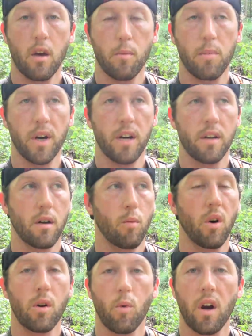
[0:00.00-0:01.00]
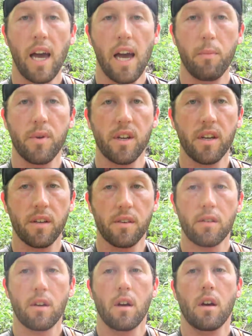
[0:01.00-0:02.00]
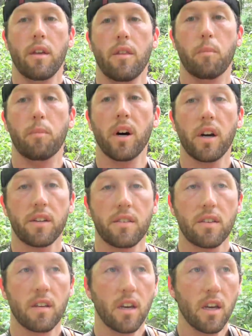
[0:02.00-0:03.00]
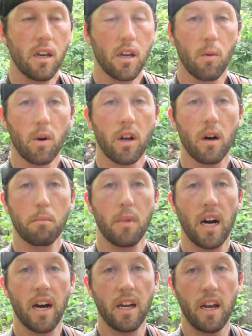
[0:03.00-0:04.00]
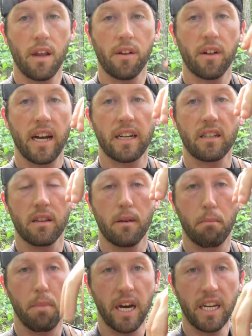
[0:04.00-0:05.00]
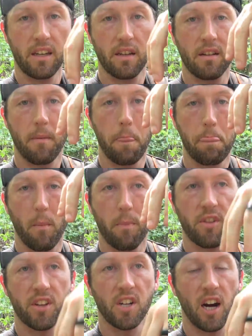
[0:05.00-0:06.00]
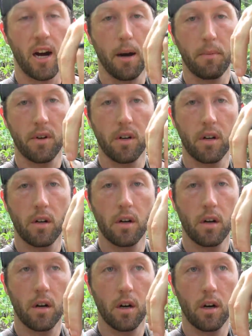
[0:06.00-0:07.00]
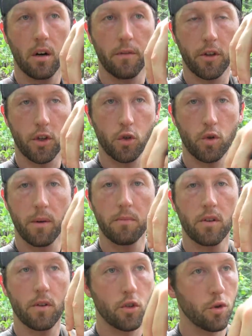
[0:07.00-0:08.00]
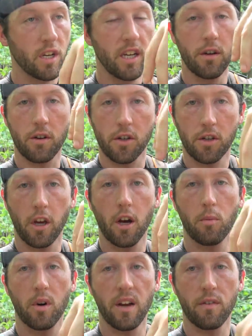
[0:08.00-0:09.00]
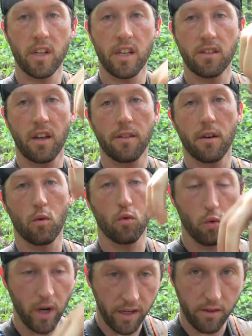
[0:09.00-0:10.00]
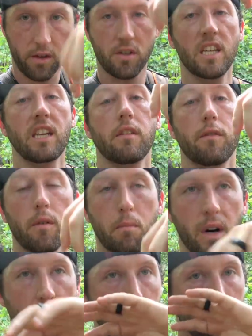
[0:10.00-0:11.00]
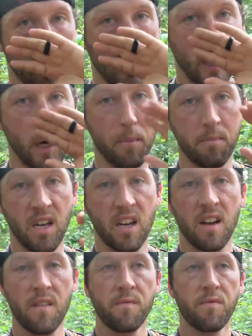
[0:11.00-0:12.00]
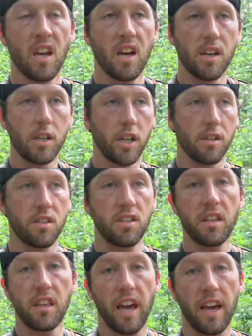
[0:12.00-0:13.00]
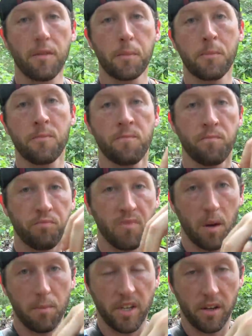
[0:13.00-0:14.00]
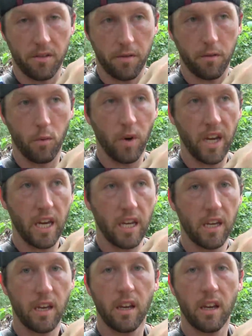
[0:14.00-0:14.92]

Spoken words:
but what will happen is the bucks will come by and they'll actually bite the top of the stripped tree or stub, whatever it is, and they'll rake their teeth from bottom to top. And you can see that because of the way